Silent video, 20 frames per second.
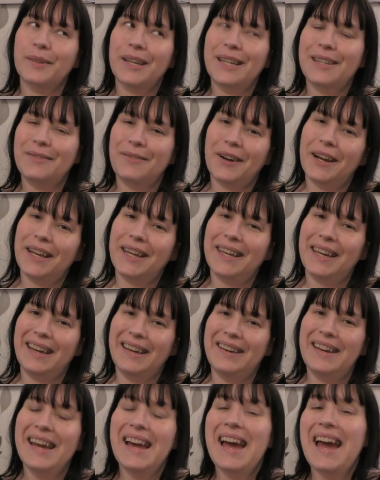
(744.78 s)
It's very
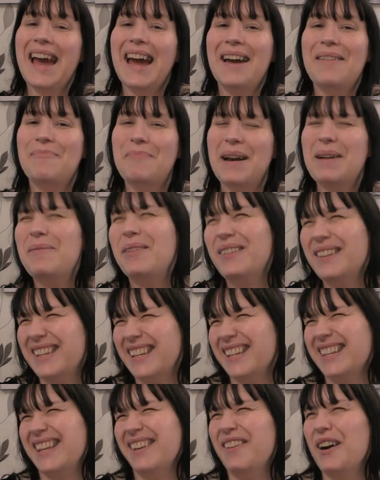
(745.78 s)
cute. Maybe it's
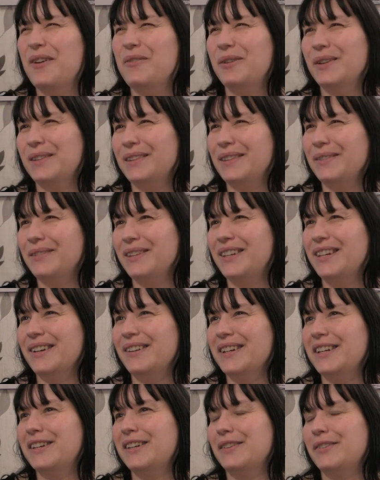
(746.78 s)
just their owners that were
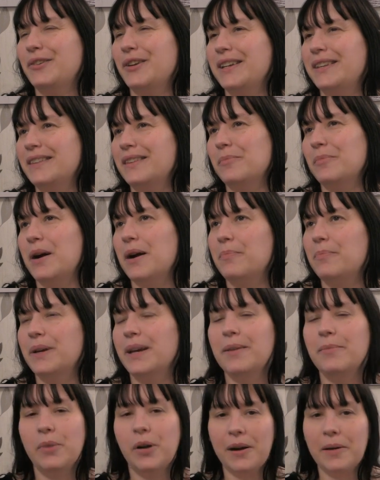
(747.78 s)
Jewish and dressed them up, but
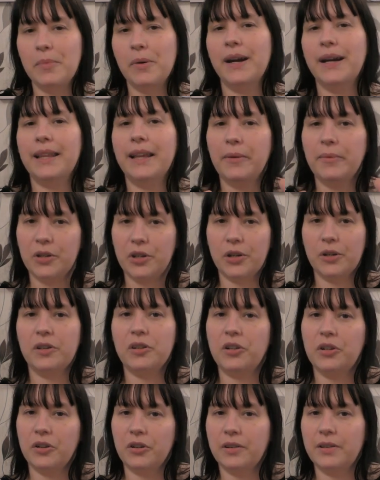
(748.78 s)
in my mind they were
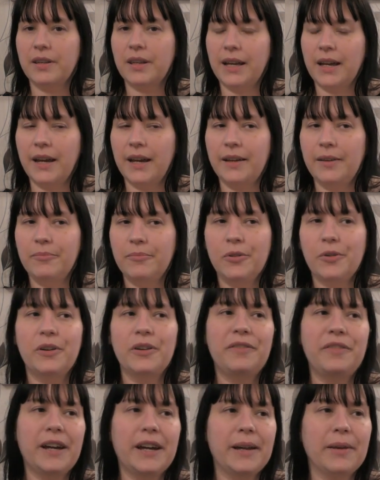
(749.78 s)
Jewish dogs. Okay, oy
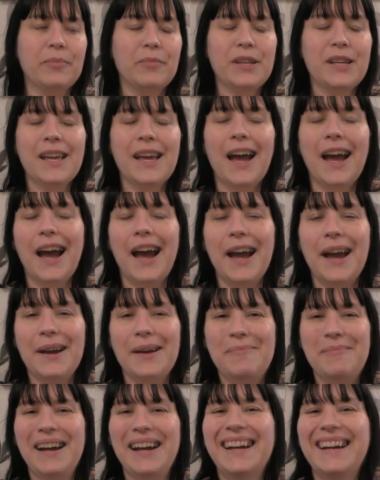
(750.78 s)
vey.
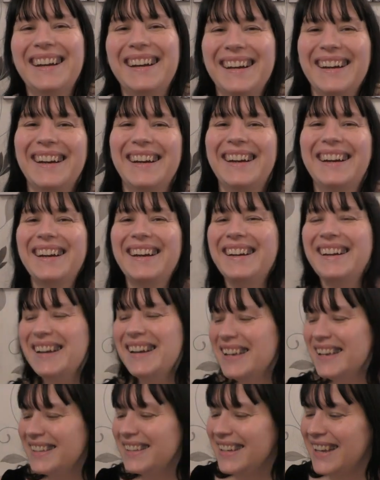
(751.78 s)
Um,
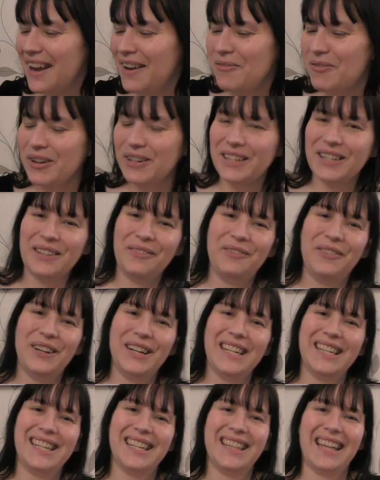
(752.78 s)
so yeah, watch the
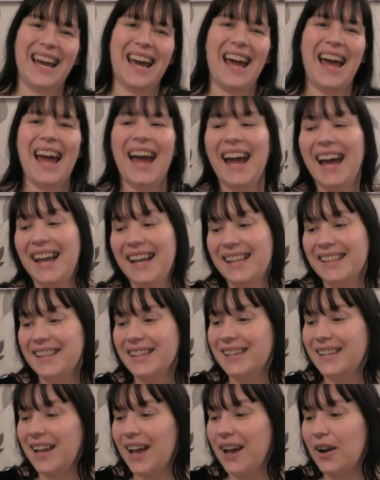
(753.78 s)
footage of that,
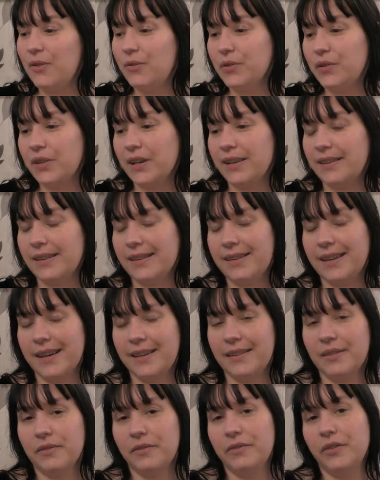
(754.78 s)
and uh, also, as I say,
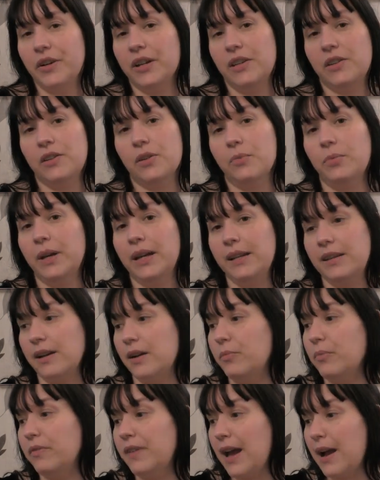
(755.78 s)
some footage that we
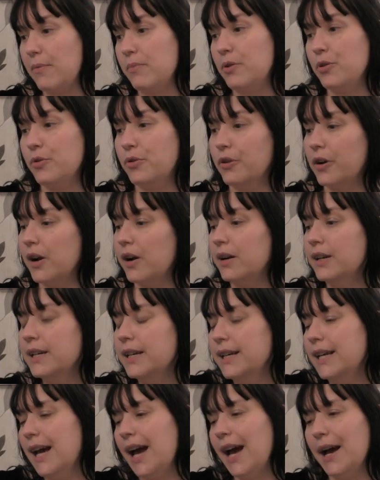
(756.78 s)
done with our menorah,
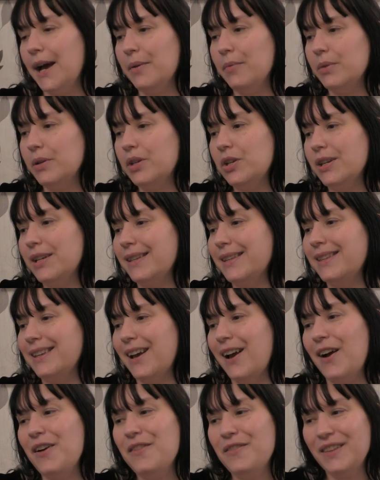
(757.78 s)
um, which is
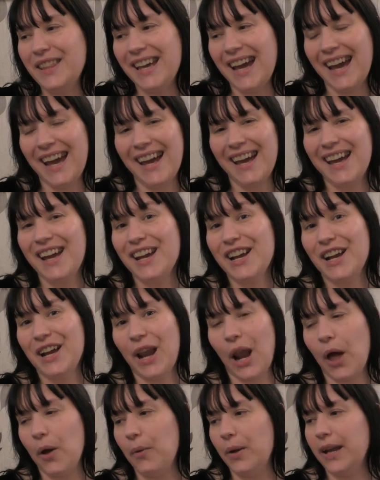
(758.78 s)
uh, over there
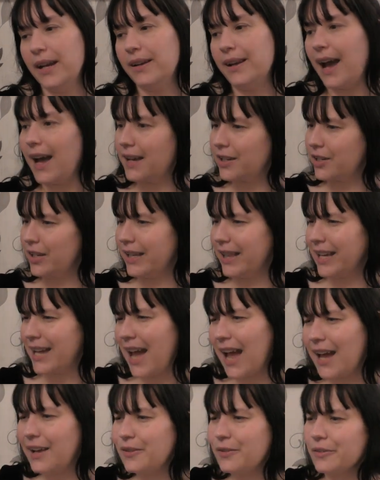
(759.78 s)
glowing. Actually, the
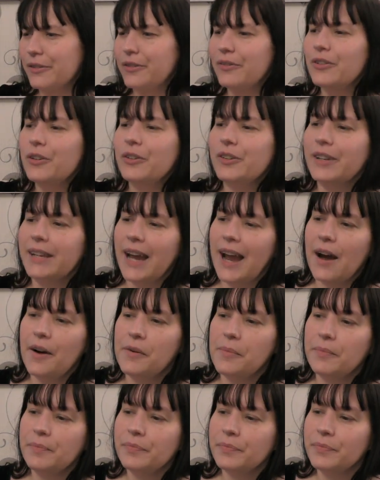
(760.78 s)
candles have gone
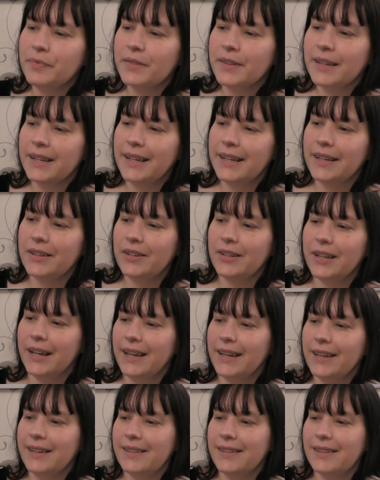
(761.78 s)
down.
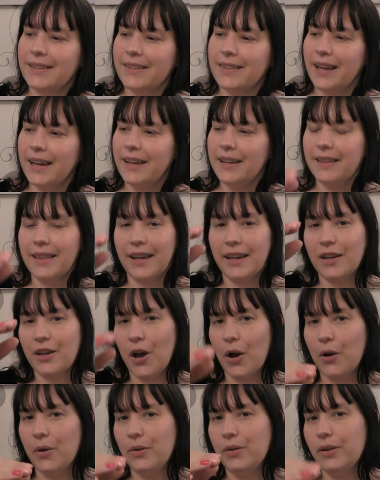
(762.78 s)
Literally, because as they, they
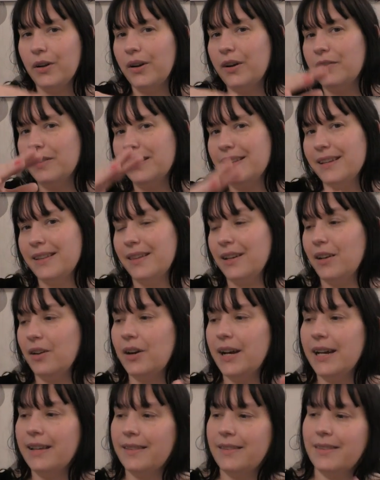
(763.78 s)
go, like obviously the
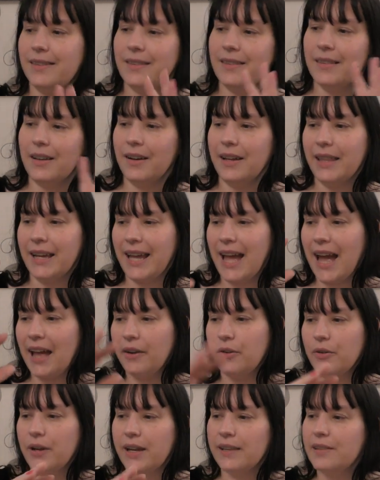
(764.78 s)
lights, like the
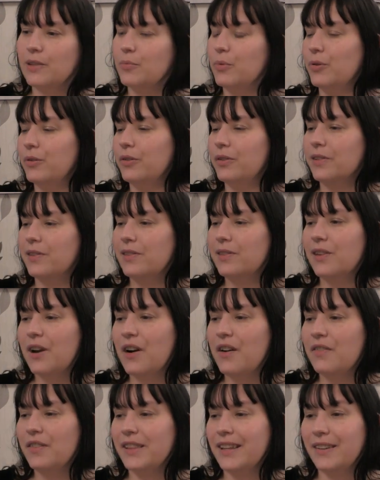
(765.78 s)
candle gets smaller and
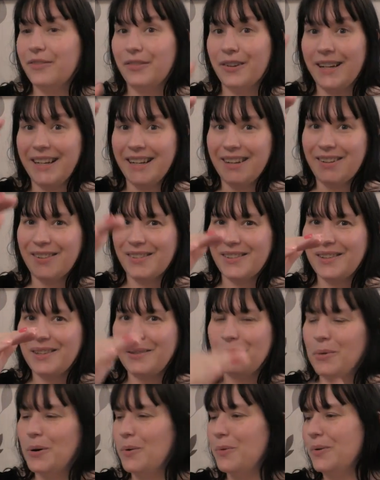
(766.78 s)
stuff, and they've really gone
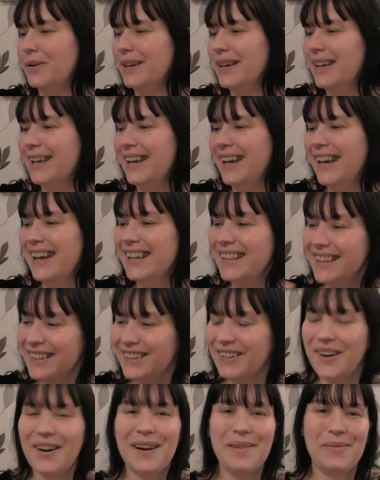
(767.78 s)
small. In the
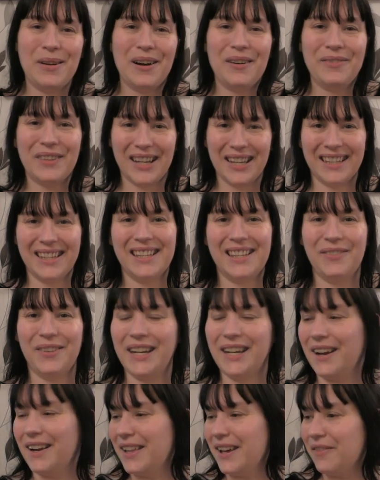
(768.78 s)
time that I've done this
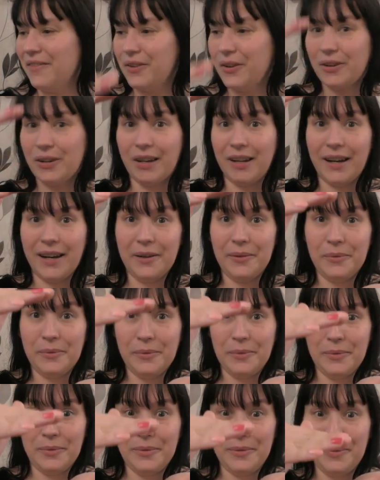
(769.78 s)
video, they've gone like,
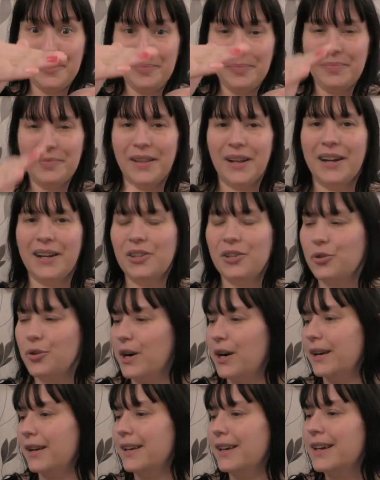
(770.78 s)
whoop, like
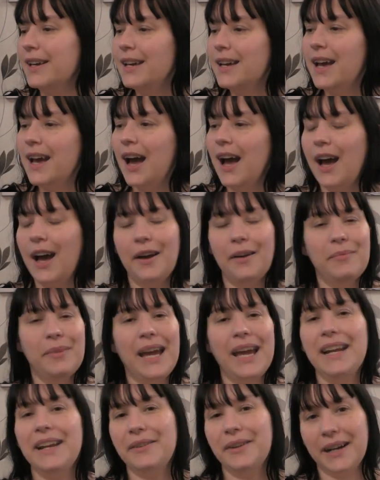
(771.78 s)
shrunk. Um,
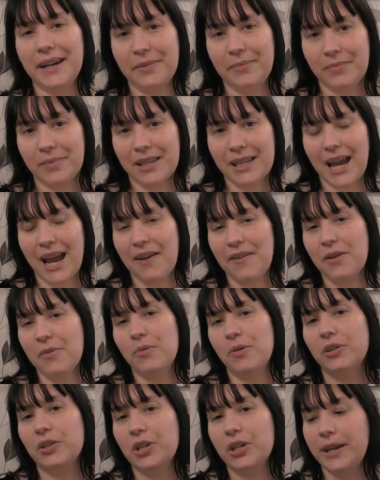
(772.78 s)
anyway, so carry on
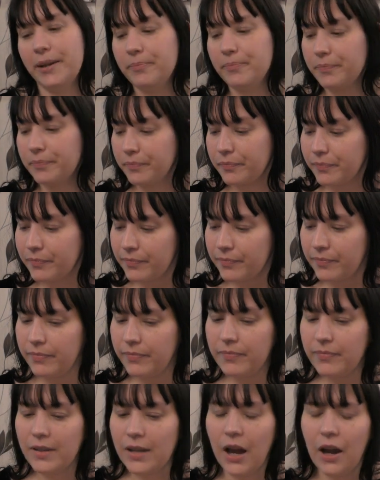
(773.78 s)
watching.
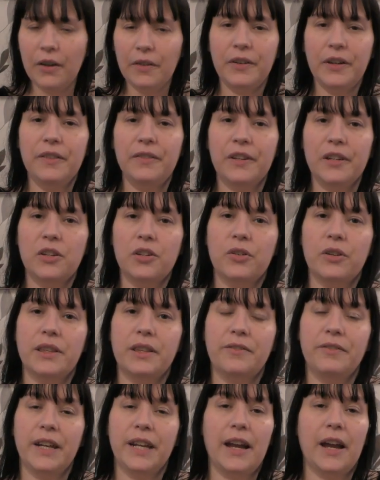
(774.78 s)
Hopefully you've enjoyed
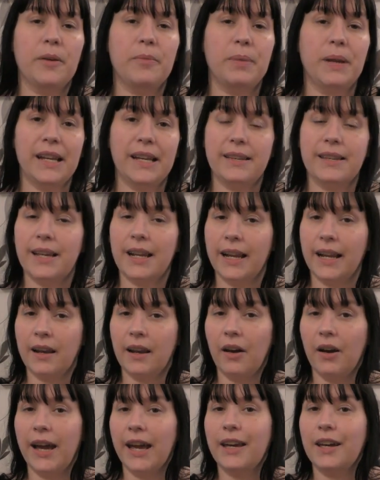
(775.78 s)
the video. Please click
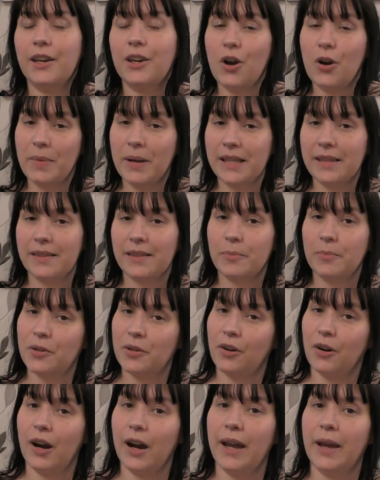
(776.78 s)
like, comment,
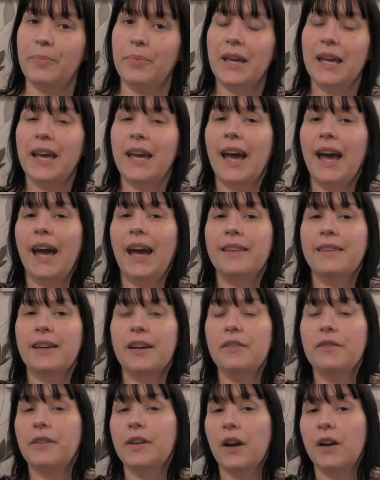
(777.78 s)
subscribe, and
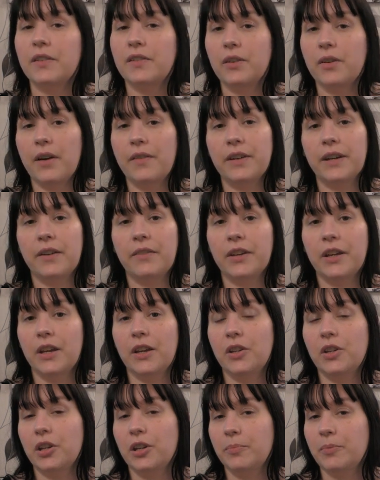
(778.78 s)
don't forget I do have another
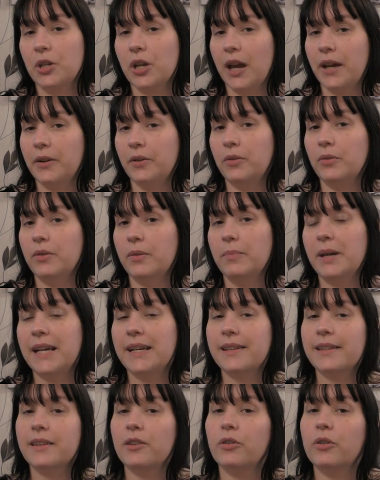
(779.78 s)
YouTube channel,
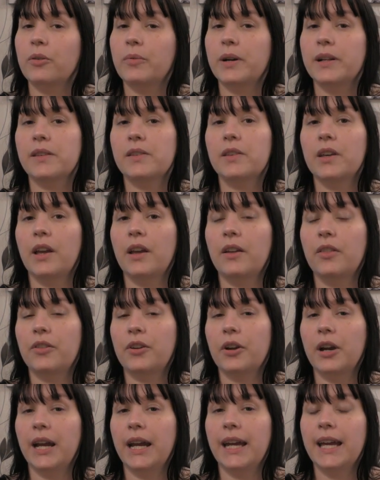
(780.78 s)
Minx Laura one two
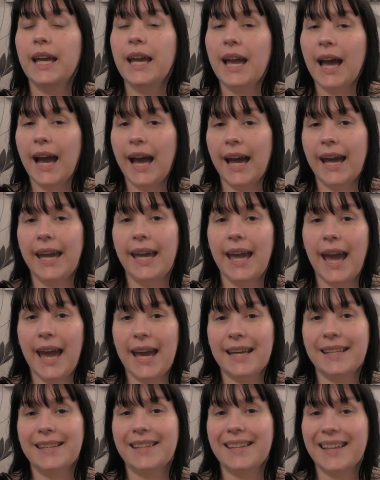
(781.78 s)
three A
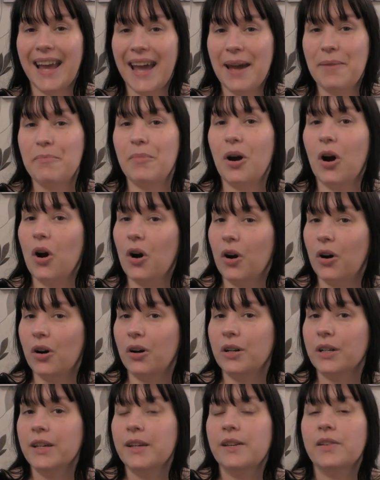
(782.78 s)
S M R.